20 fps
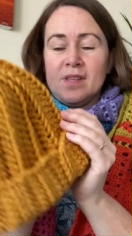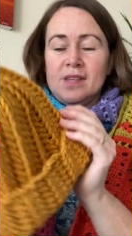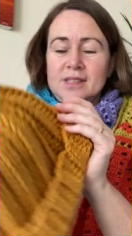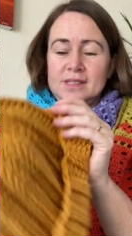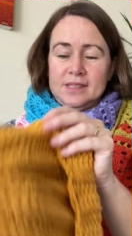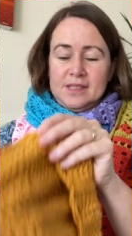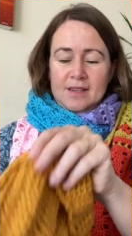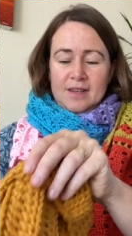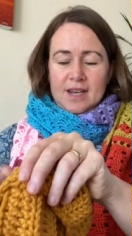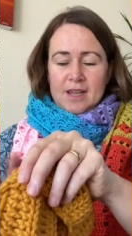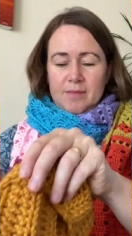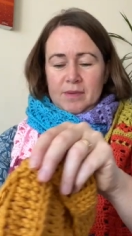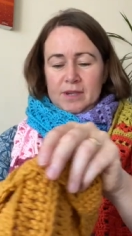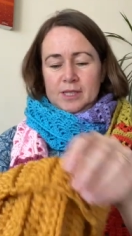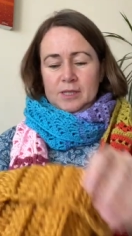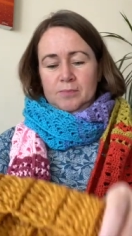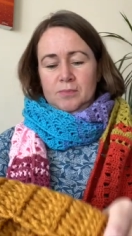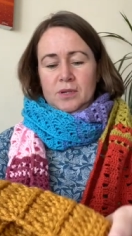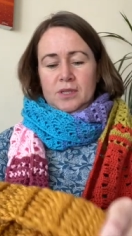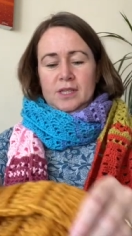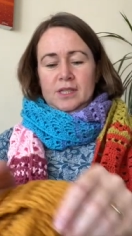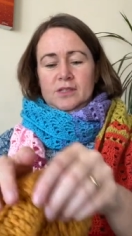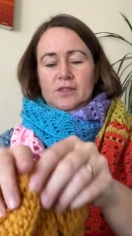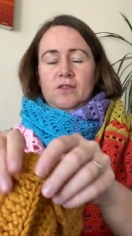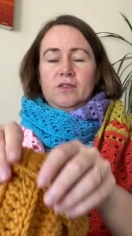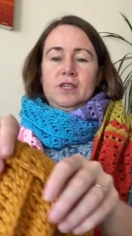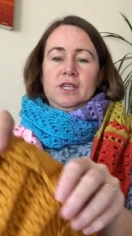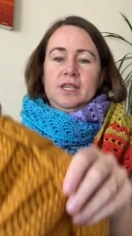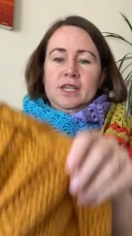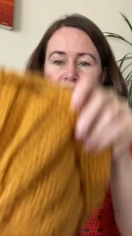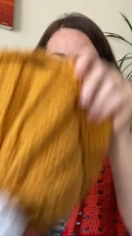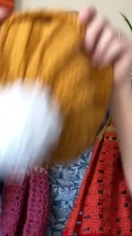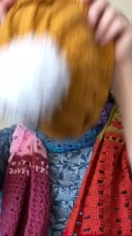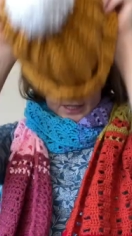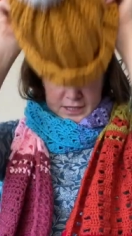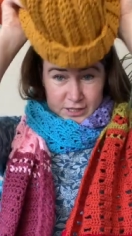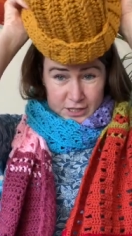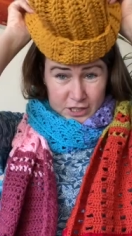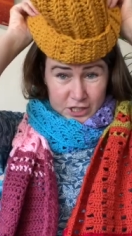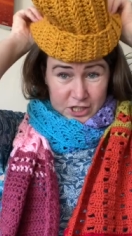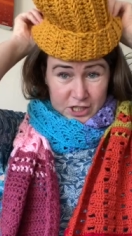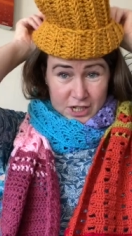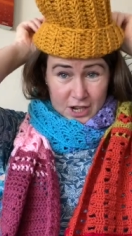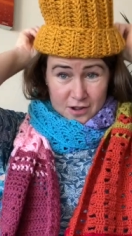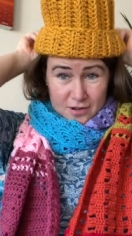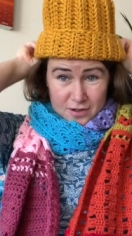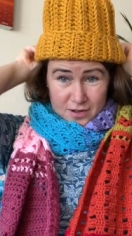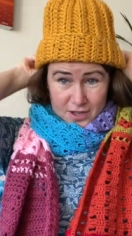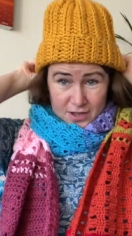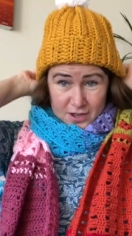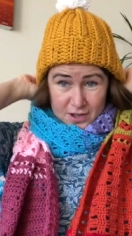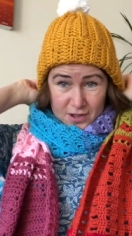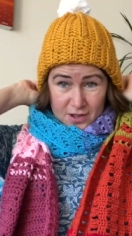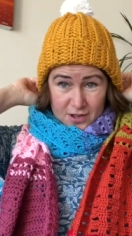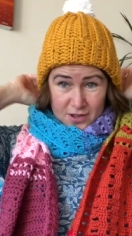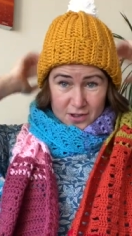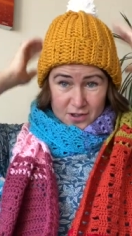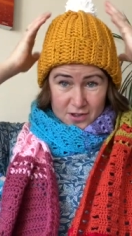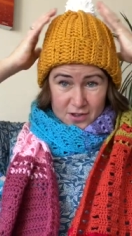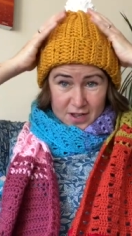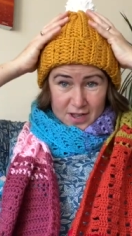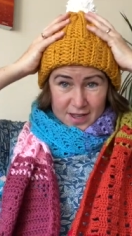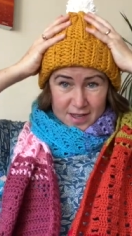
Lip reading: So let me just put this on to show you.